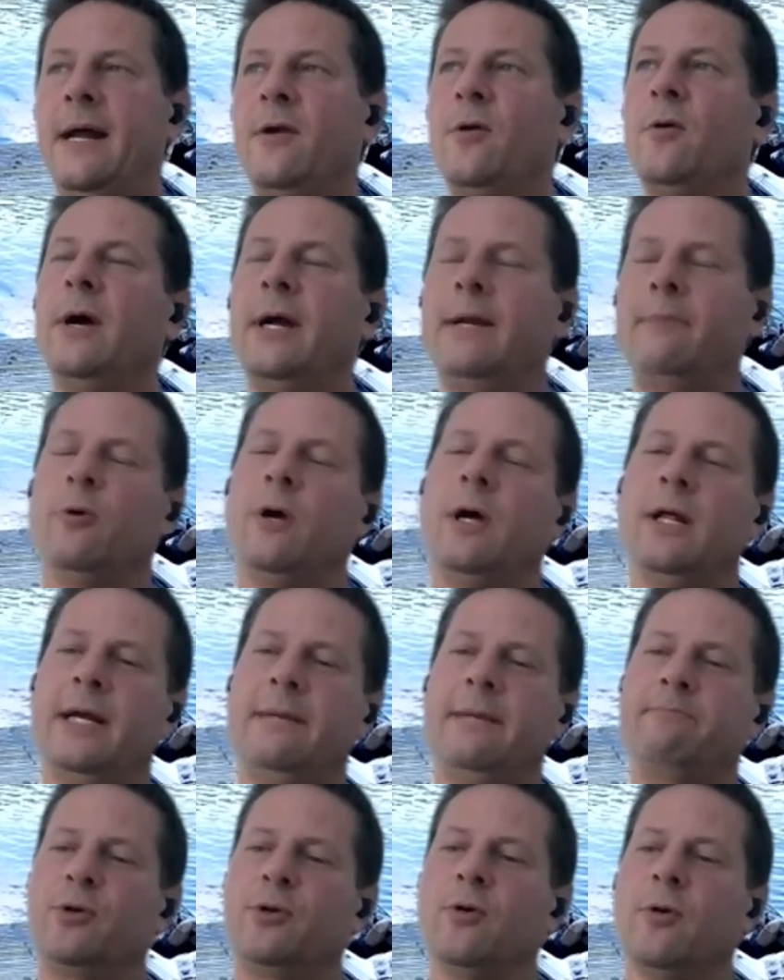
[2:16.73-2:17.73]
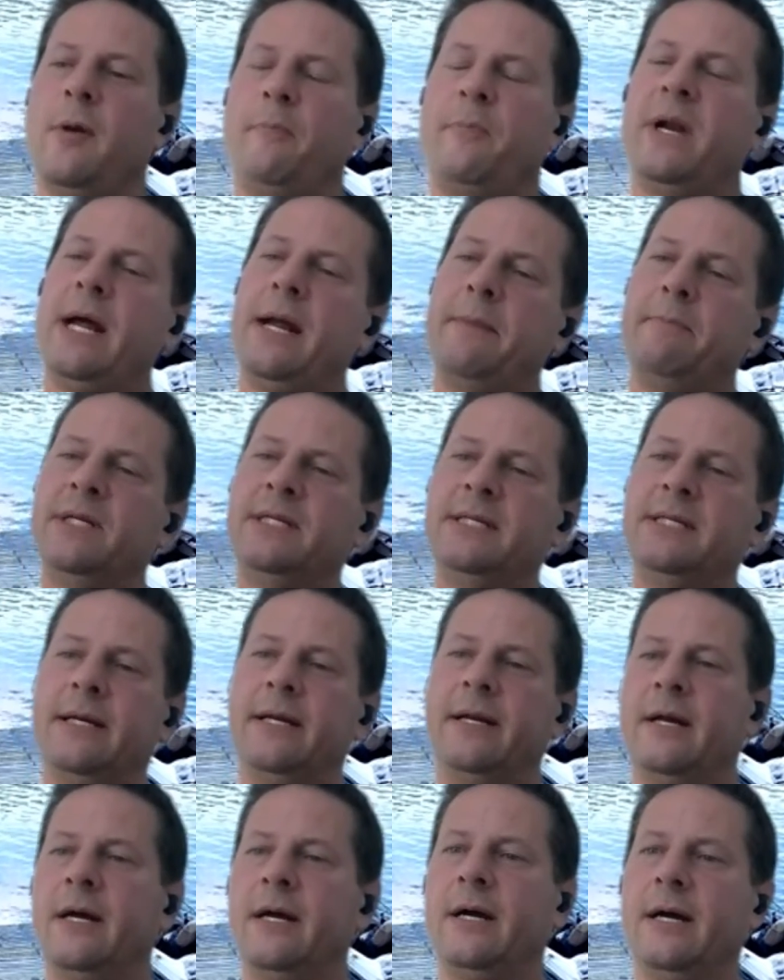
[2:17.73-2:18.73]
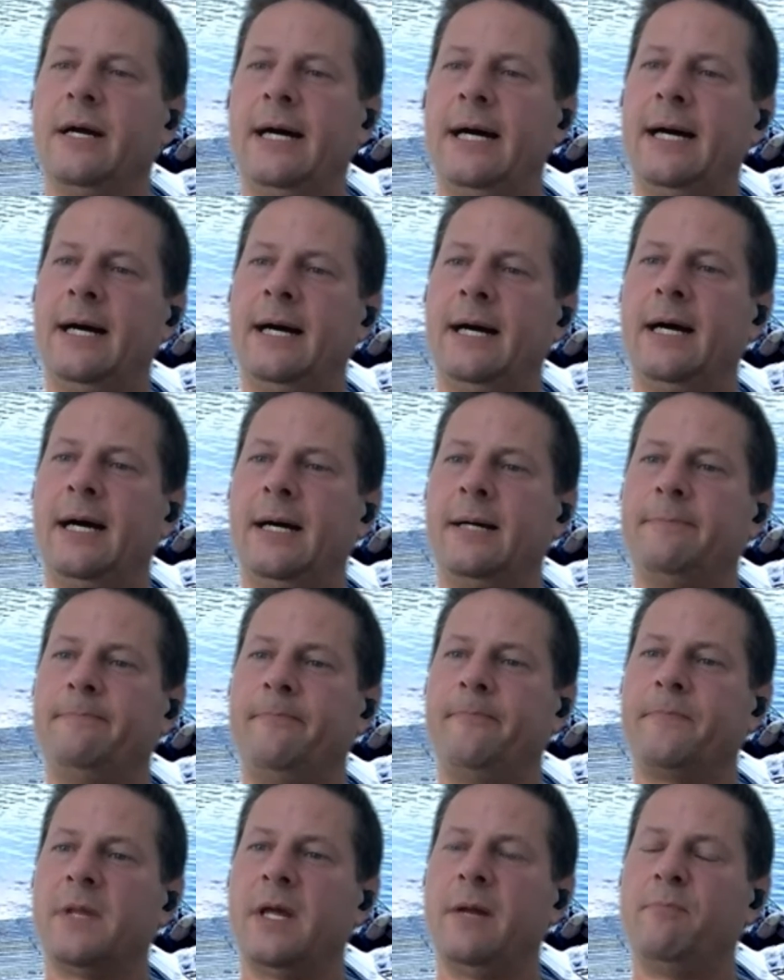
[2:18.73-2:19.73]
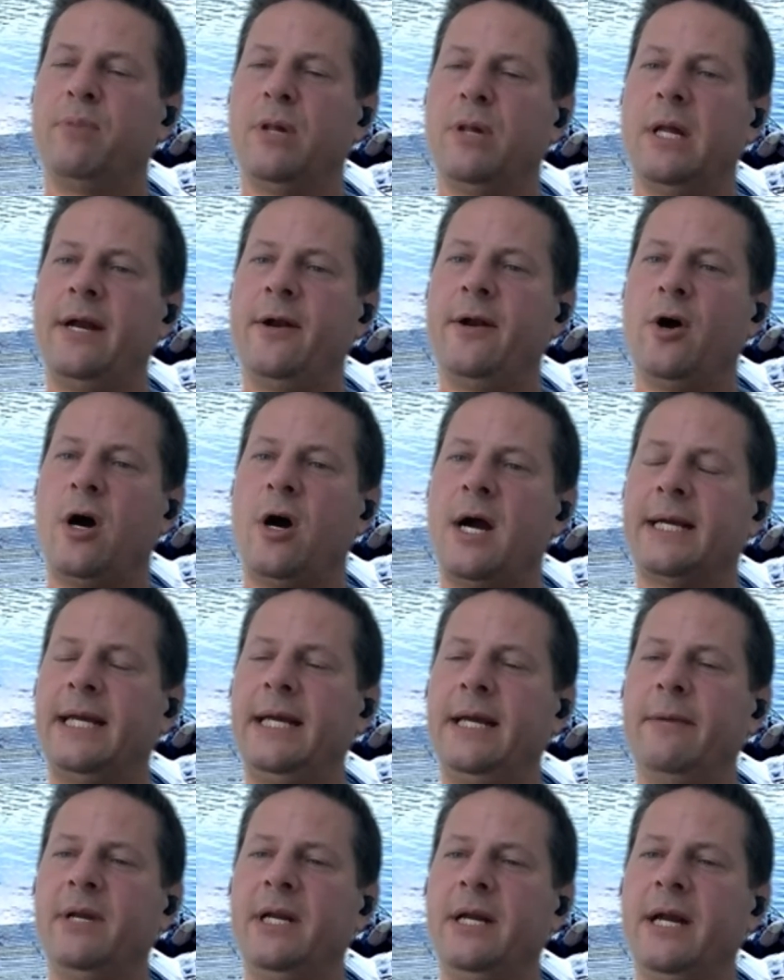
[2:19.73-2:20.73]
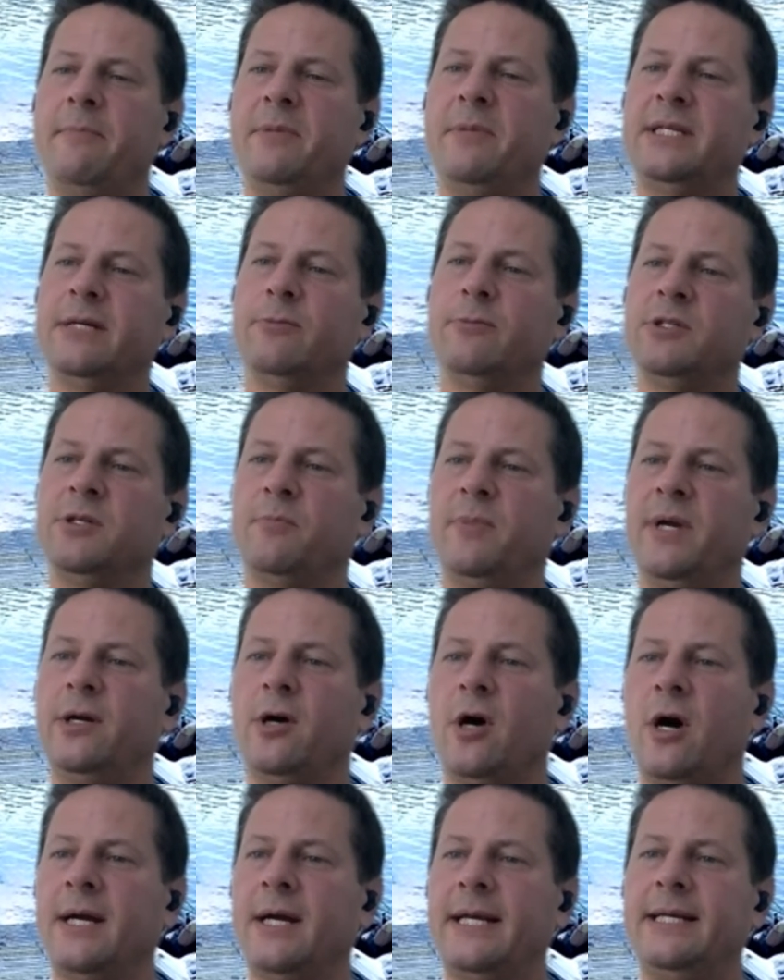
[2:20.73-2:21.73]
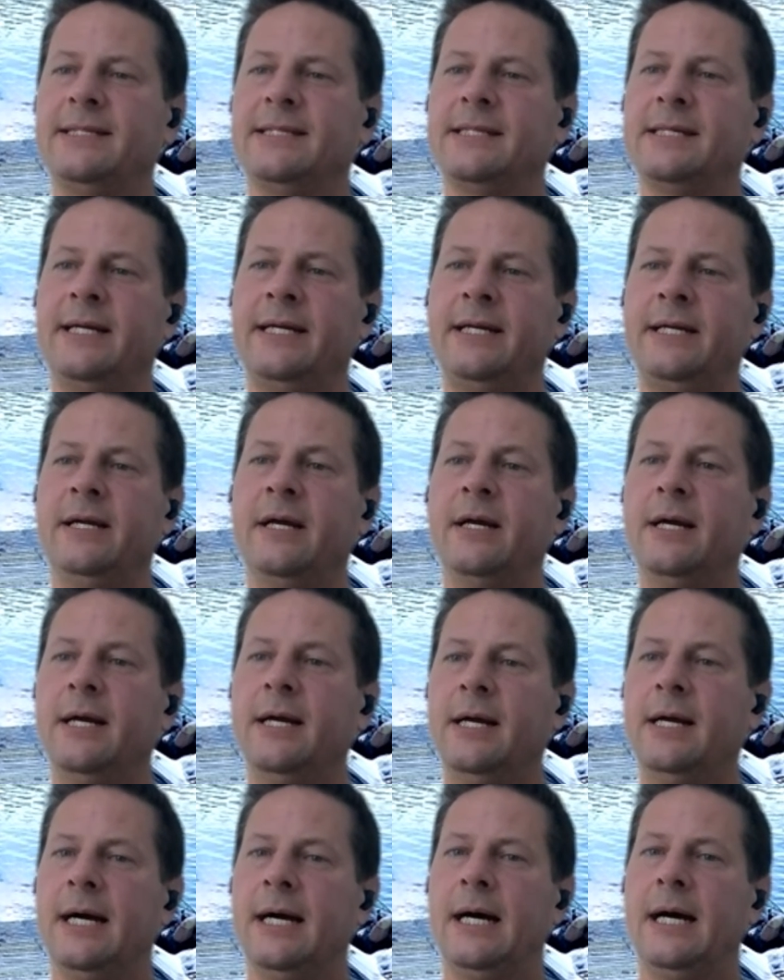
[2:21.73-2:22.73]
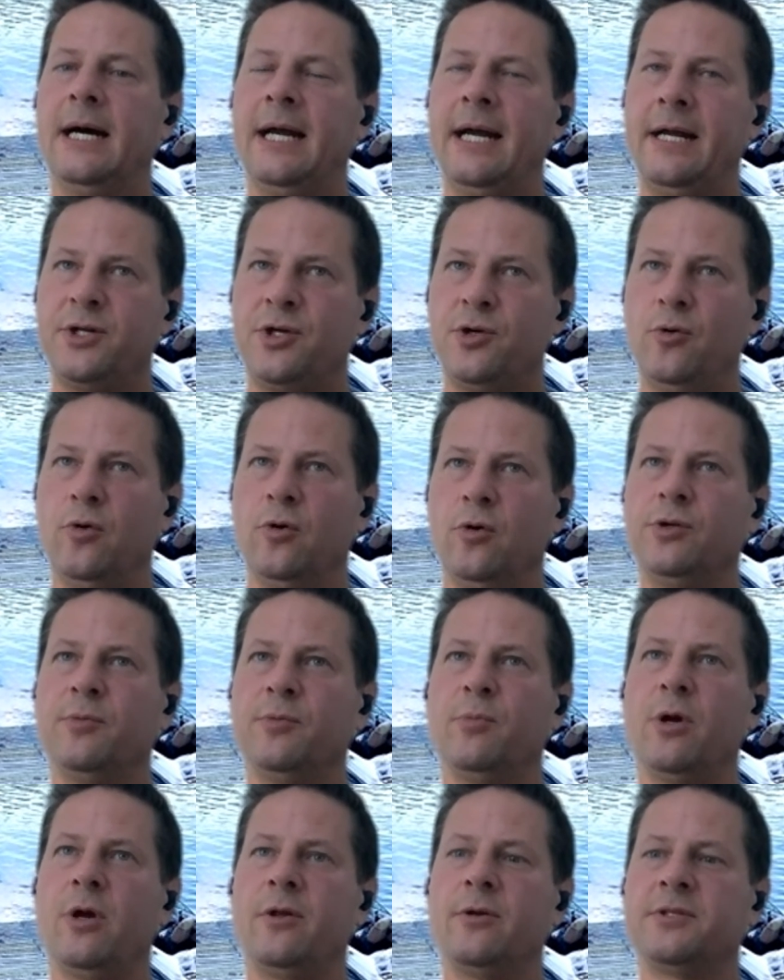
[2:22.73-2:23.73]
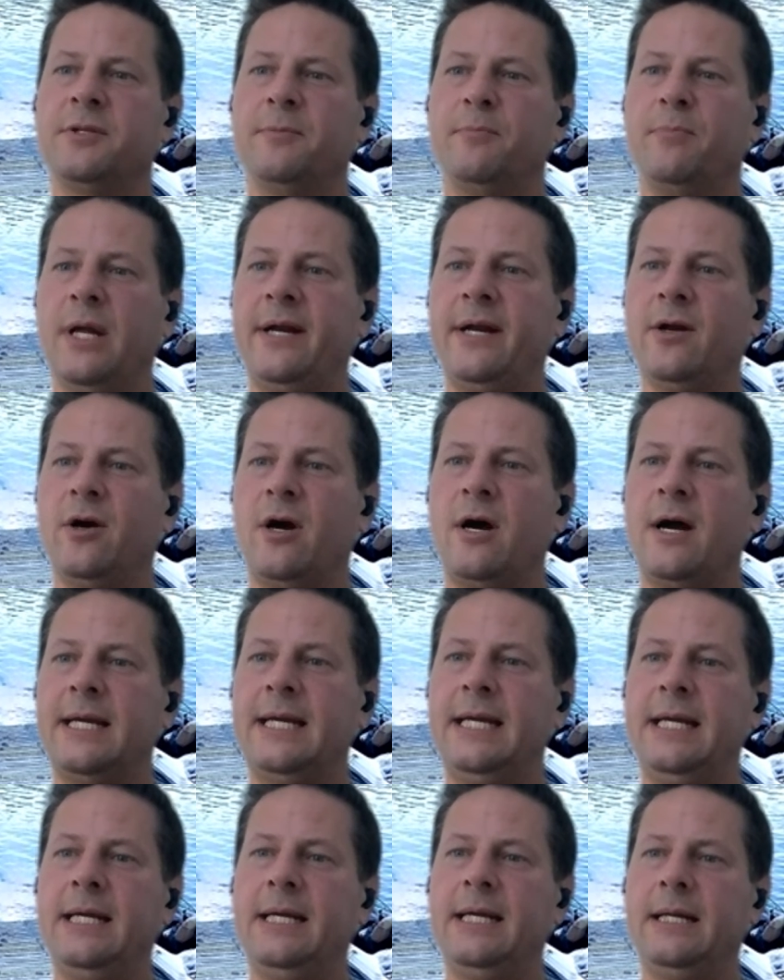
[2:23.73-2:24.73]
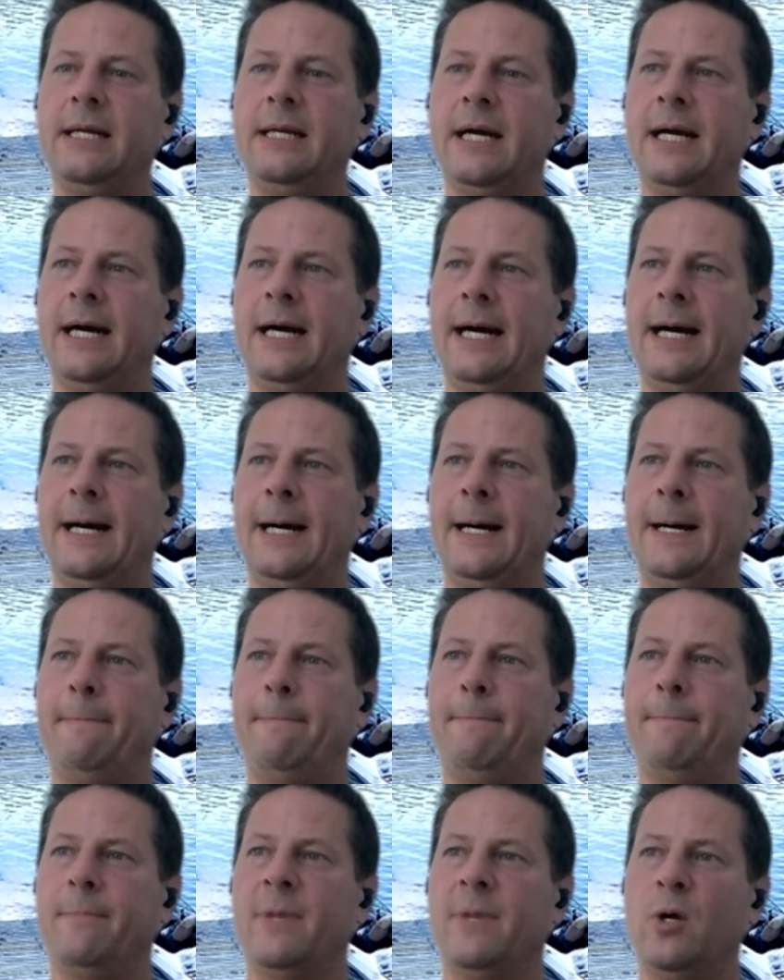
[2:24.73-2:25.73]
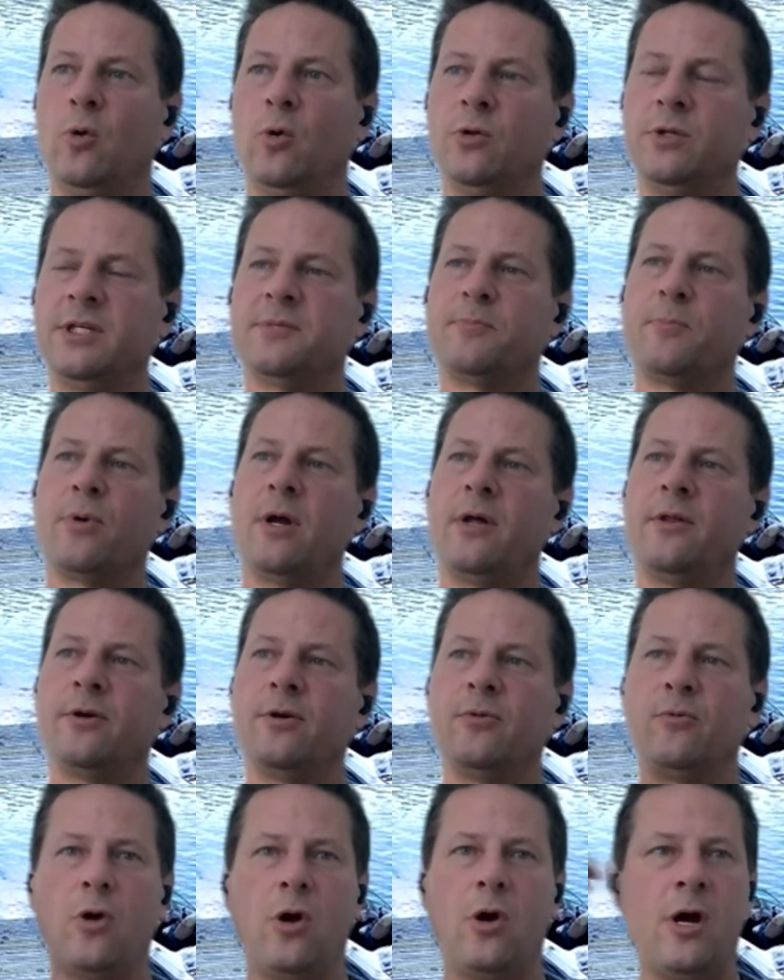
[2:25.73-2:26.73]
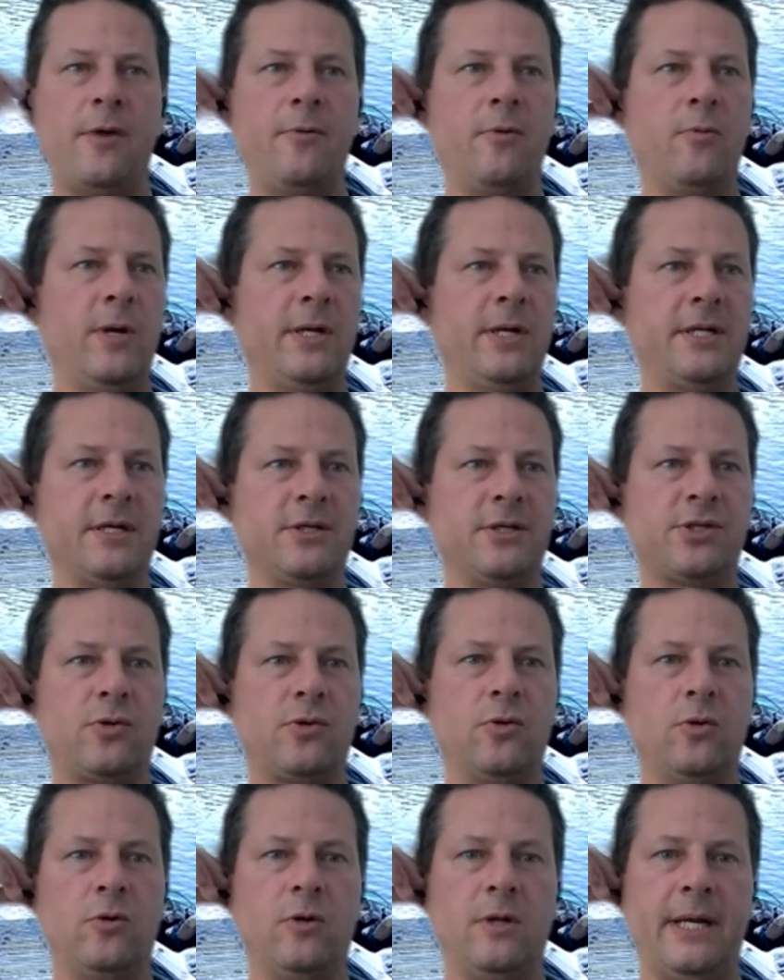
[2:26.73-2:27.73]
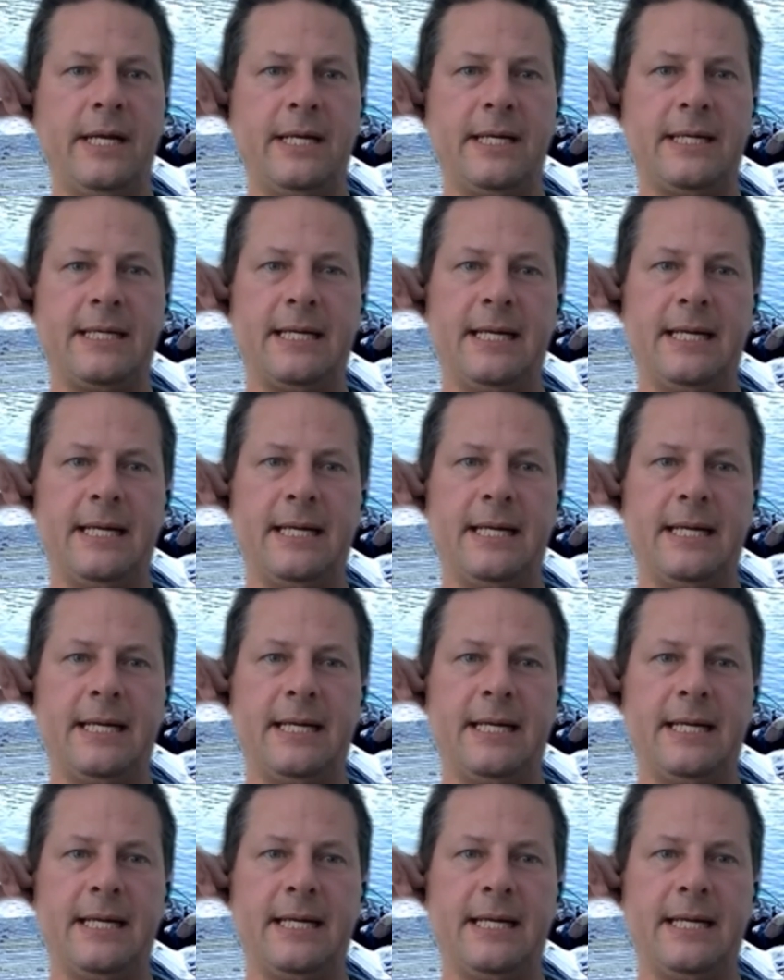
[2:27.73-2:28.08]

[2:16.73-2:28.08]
no, I grew up in Edmonton and playing hockey. I mean, Edmonton was a big hockey city. I had 2 older brothers that played hockey. My oldest brother, Ron, went to school at